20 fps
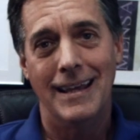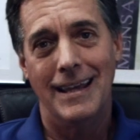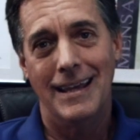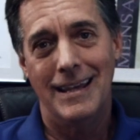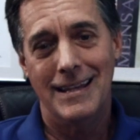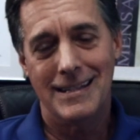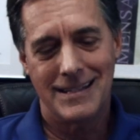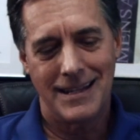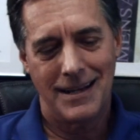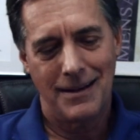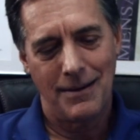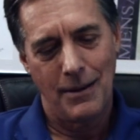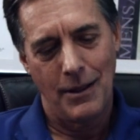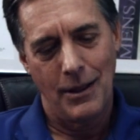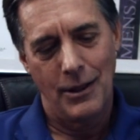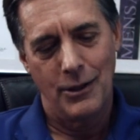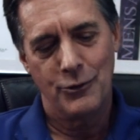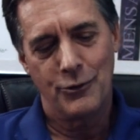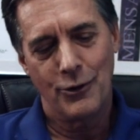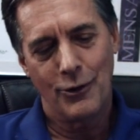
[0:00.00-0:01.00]
is that
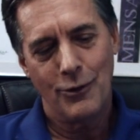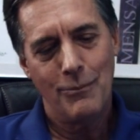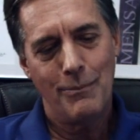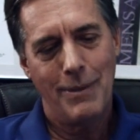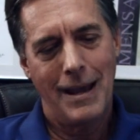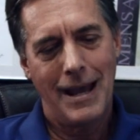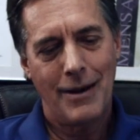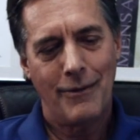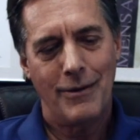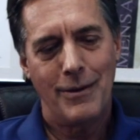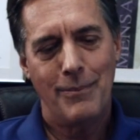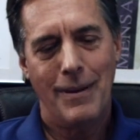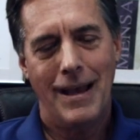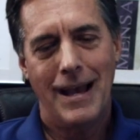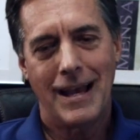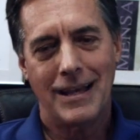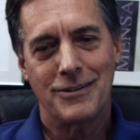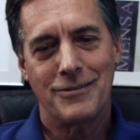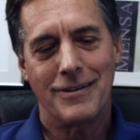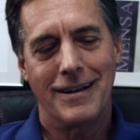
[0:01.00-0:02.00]
drone battery
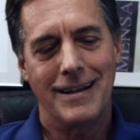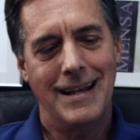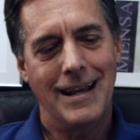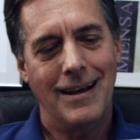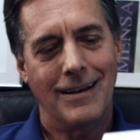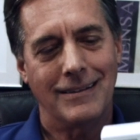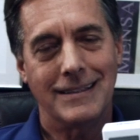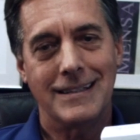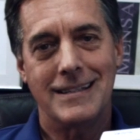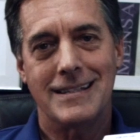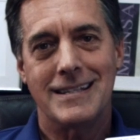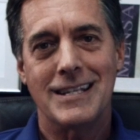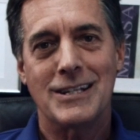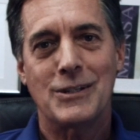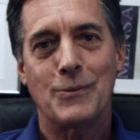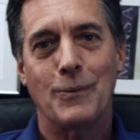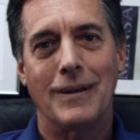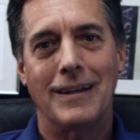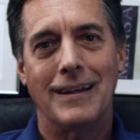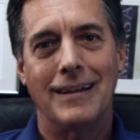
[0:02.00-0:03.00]
packs right now, at least
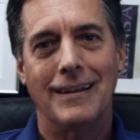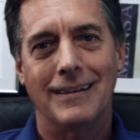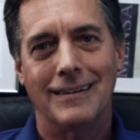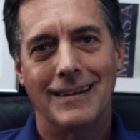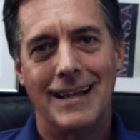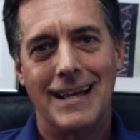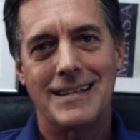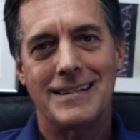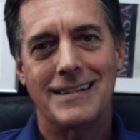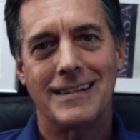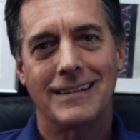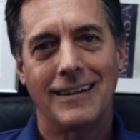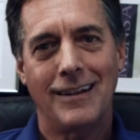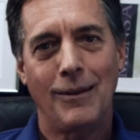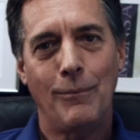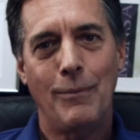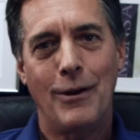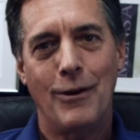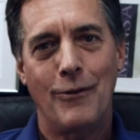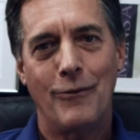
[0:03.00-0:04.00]
this one, last a little
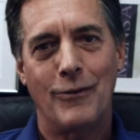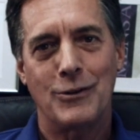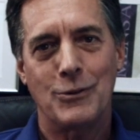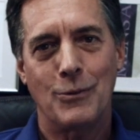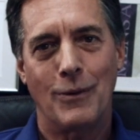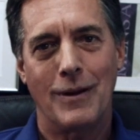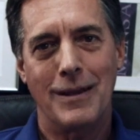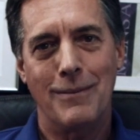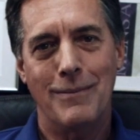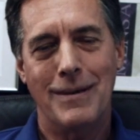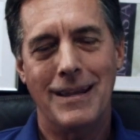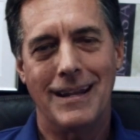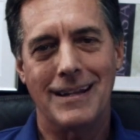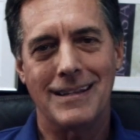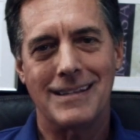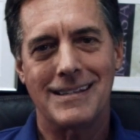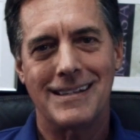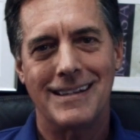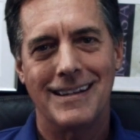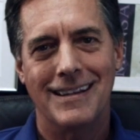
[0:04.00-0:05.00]
bit over 20
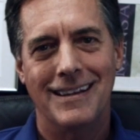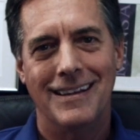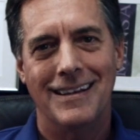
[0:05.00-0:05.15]
minutes.